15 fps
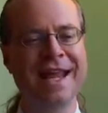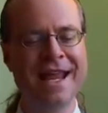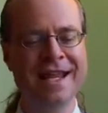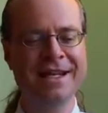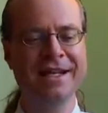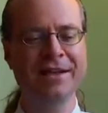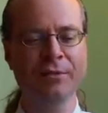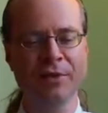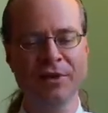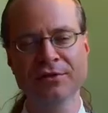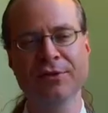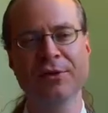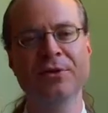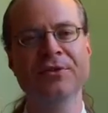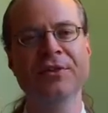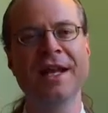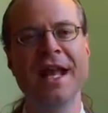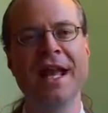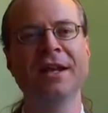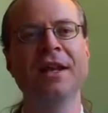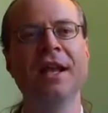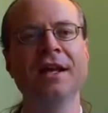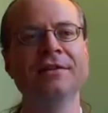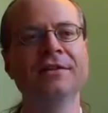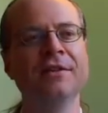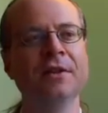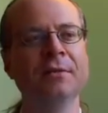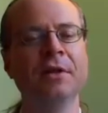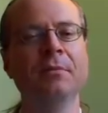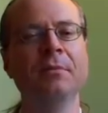taking the results and
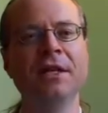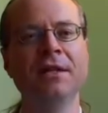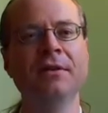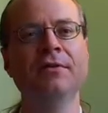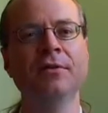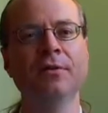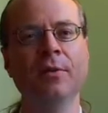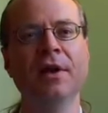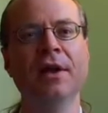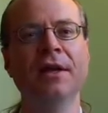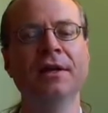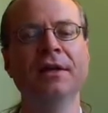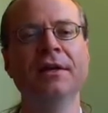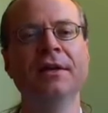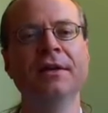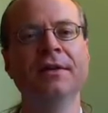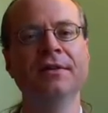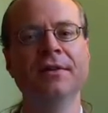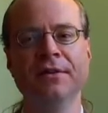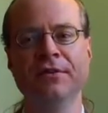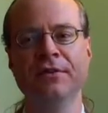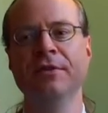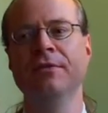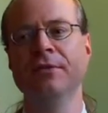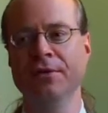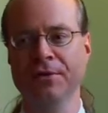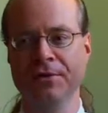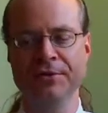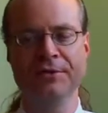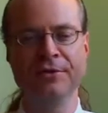analyzing them in a meaningful way is
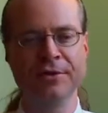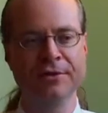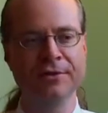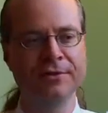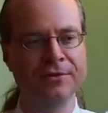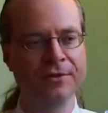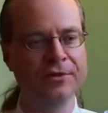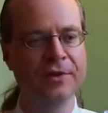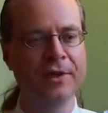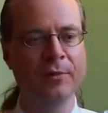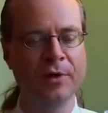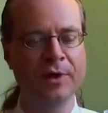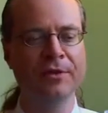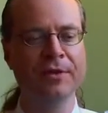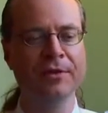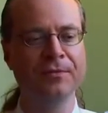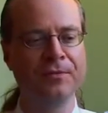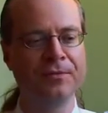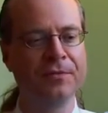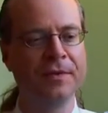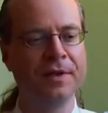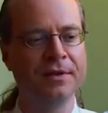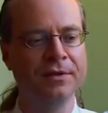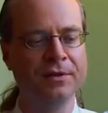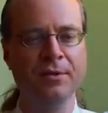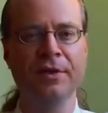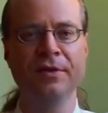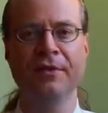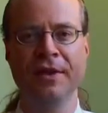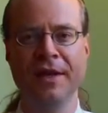difficult, just the same way that
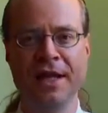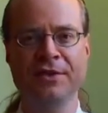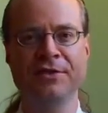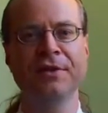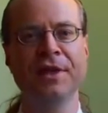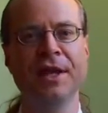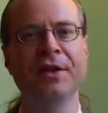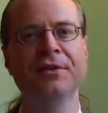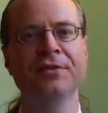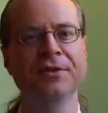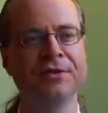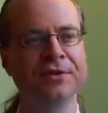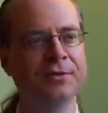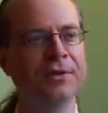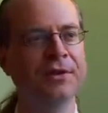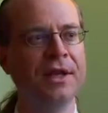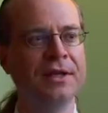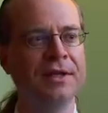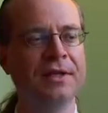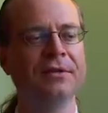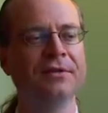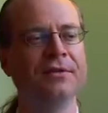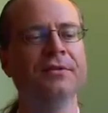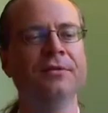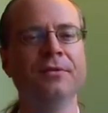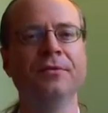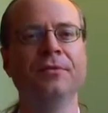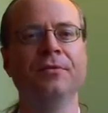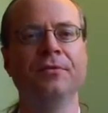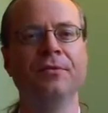doing financial analysis and relating it
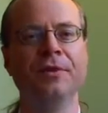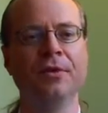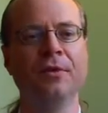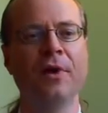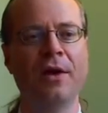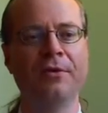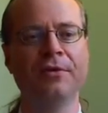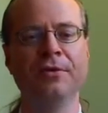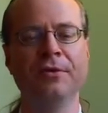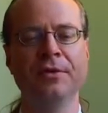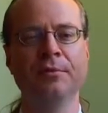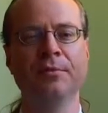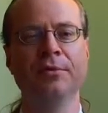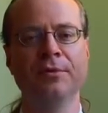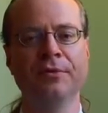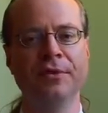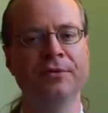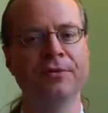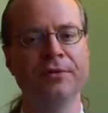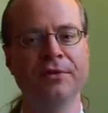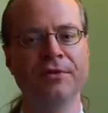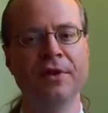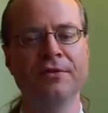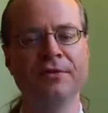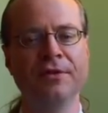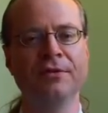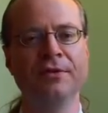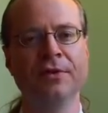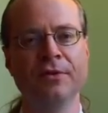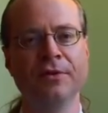to, how are you going to improve as an organization
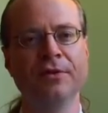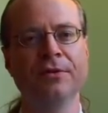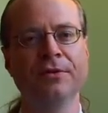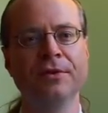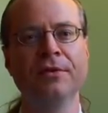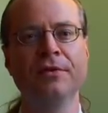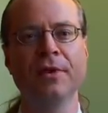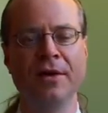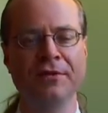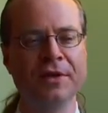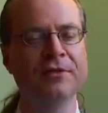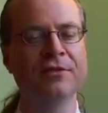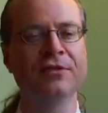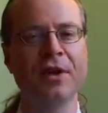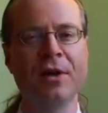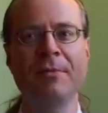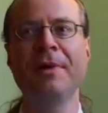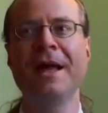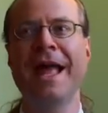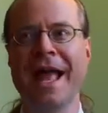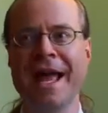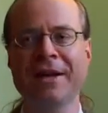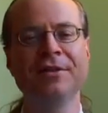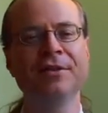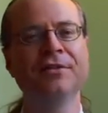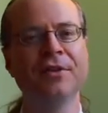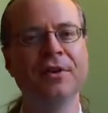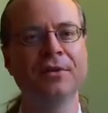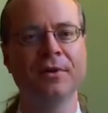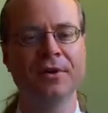is difficult. You have to have some
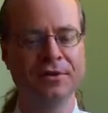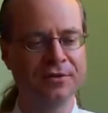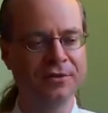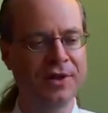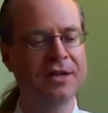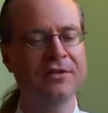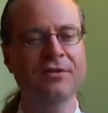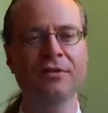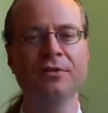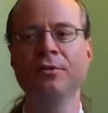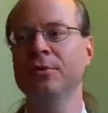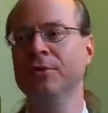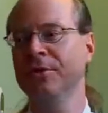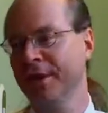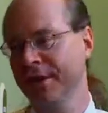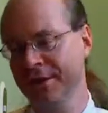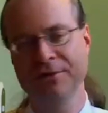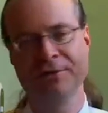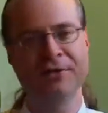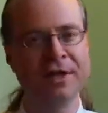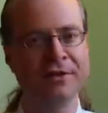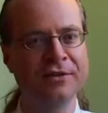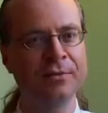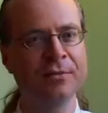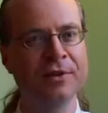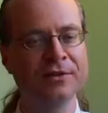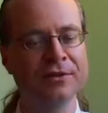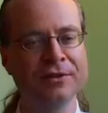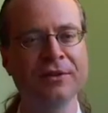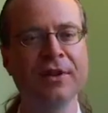analyst there who understands the tool and understands the
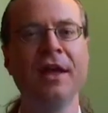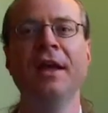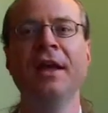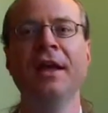business,